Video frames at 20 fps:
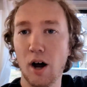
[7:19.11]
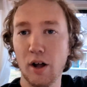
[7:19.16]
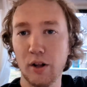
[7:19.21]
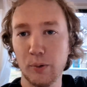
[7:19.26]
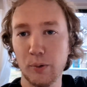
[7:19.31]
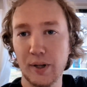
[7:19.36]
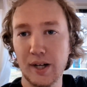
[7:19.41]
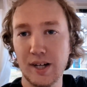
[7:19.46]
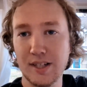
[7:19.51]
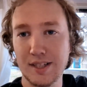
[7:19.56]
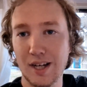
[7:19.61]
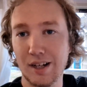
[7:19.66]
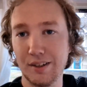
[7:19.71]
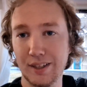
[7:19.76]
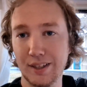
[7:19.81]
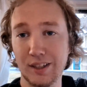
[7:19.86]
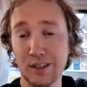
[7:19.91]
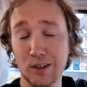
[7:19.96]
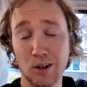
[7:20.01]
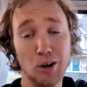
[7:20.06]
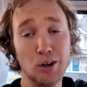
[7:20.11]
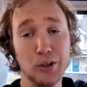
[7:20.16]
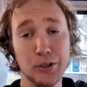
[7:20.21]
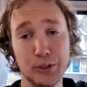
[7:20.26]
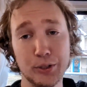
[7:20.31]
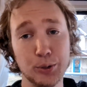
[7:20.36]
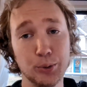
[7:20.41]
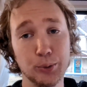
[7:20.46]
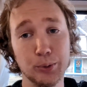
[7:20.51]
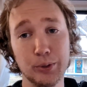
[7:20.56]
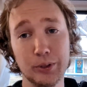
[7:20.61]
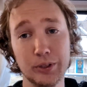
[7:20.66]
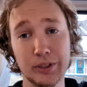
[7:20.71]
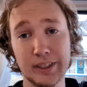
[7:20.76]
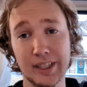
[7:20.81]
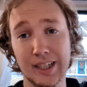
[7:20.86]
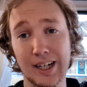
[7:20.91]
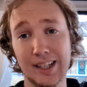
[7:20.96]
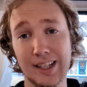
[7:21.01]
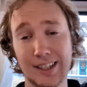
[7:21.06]
Otherwise, I'll link all the tools
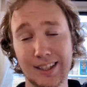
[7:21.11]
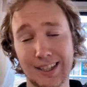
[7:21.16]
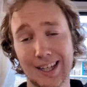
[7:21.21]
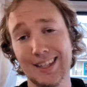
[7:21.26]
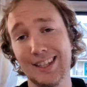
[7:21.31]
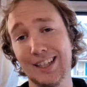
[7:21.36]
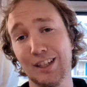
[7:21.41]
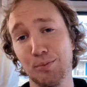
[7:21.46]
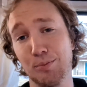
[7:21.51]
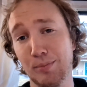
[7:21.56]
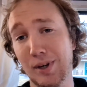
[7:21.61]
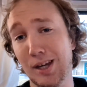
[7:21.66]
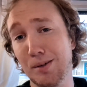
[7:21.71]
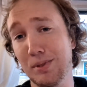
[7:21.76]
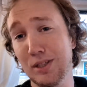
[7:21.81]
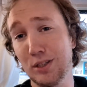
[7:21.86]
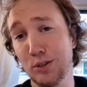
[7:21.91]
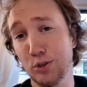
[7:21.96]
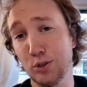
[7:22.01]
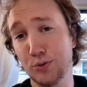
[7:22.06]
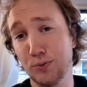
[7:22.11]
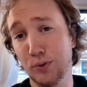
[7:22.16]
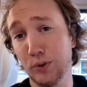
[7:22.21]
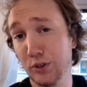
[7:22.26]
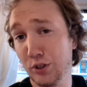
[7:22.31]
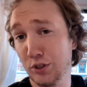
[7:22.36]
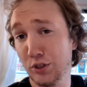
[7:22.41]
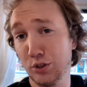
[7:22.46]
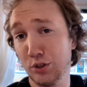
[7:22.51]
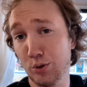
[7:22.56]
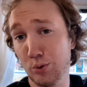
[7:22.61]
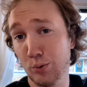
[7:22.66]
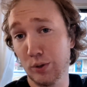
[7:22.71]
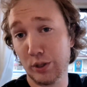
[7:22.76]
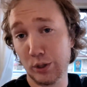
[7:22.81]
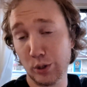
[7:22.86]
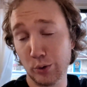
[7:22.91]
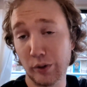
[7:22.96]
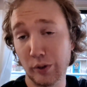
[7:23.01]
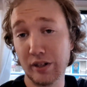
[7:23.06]
and anything that I think may be useful to you
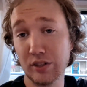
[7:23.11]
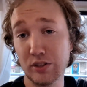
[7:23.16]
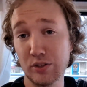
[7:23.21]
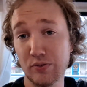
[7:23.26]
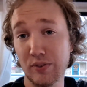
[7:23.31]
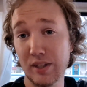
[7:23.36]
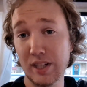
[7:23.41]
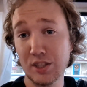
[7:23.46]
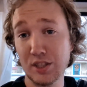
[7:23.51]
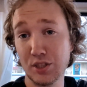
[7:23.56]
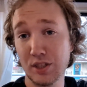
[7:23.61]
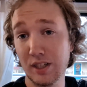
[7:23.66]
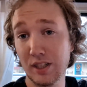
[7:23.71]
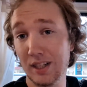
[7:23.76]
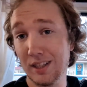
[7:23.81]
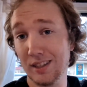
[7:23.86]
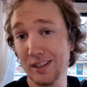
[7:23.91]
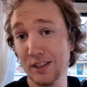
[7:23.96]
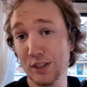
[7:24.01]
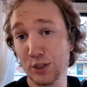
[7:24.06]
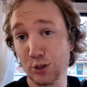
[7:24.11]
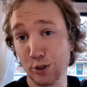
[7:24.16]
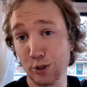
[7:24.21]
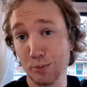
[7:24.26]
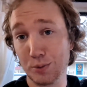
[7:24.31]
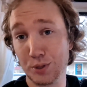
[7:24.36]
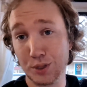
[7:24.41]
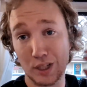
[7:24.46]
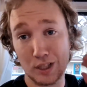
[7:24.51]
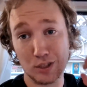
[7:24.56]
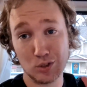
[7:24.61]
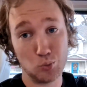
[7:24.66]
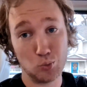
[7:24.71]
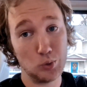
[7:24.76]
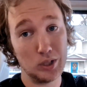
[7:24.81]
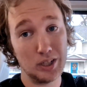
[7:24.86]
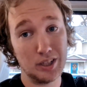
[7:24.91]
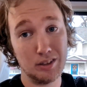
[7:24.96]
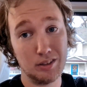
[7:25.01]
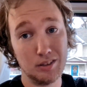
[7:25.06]
in your renovation in the description as
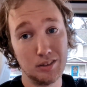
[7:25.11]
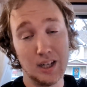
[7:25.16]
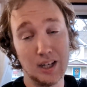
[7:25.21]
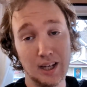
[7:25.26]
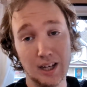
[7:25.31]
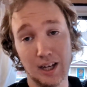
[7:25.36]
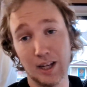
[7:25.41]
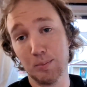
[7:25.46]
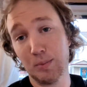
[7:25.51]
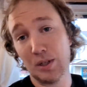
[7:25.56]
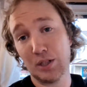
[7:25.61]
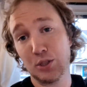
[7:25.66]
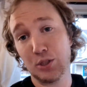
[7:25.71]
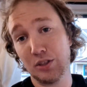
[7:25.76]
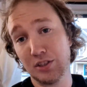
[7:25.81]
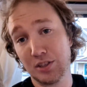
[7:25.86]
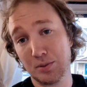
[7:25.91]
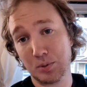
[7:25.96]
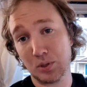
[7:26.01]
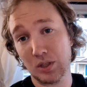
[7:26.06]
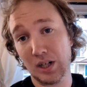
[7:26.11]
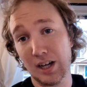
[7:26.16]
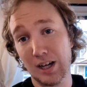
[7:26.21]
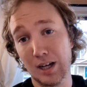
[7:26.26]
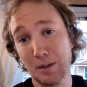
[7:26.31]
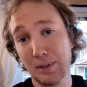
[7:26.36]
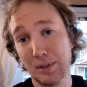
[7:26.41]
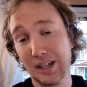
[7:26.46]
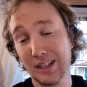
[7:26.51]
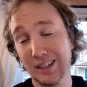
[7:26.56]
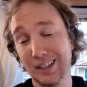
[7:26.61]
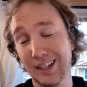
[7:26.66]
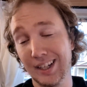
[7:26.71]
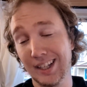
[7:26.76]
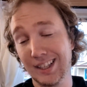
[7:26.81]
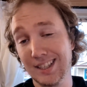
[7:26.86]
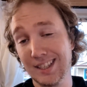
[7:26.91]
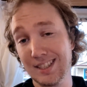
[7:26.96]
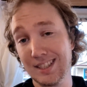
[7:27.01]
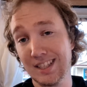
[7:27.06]
well. And make sure you subscribe and
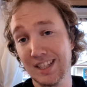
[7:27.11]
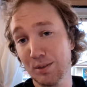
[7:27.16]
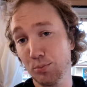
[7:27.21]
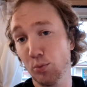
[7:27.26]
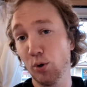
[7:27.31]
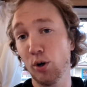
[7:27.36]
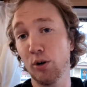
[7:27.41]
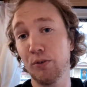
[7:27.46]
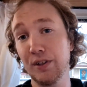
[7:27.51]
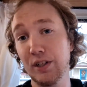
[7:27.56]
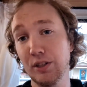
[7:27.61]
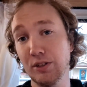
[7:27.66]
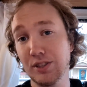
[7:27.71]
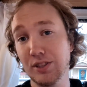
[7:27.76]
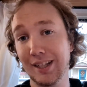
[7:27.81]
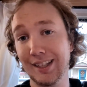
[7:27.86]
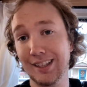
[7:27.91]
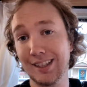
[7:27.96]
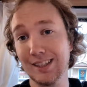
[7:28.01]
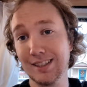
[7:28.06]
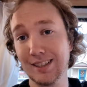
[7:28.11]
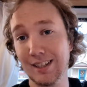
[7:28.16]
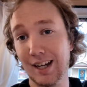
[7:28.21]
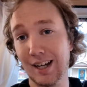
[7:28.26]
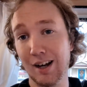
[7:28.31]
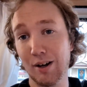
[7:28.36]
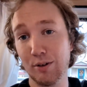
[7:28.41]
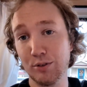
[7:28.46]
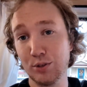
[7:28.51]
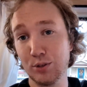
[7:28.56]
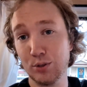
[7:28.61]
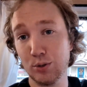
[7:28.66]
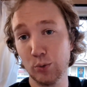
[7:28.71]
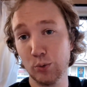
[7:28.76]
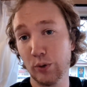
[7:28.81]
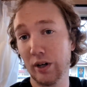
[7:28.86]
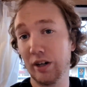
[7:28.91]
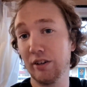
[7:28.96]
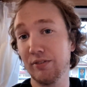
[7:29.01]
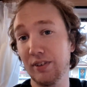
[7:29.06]
like to see more videos like this on how to
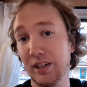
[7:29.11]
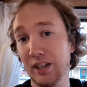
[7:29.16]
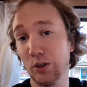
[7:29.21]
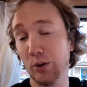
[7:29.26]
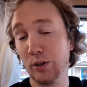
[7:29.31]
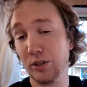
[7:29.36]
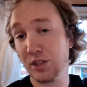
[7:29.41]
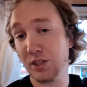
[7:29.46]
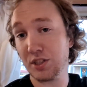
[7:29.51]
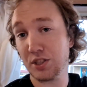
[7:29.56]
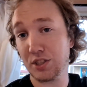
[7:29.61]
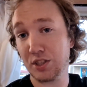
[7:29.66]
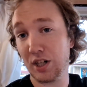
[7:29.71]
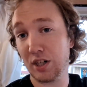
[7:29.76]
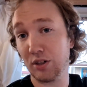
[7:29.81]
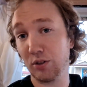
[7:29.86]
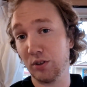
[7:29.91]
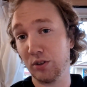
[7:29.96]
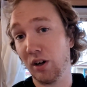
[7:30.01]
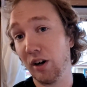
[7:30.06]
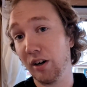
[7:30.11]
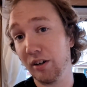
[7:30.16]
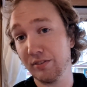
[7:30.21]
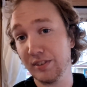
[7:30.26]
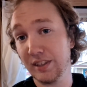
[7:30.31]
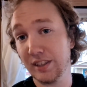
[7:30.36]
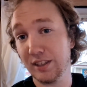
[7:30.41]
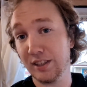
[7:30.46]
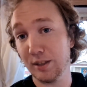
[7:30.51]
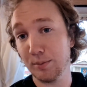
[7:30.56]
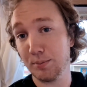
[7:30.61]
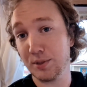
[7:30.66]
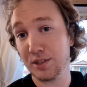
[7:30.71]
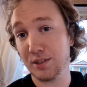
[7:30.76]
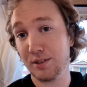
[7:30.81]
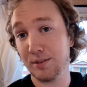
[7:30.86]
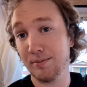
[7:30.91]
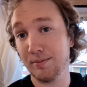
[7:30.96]
renovate or just general RV tips.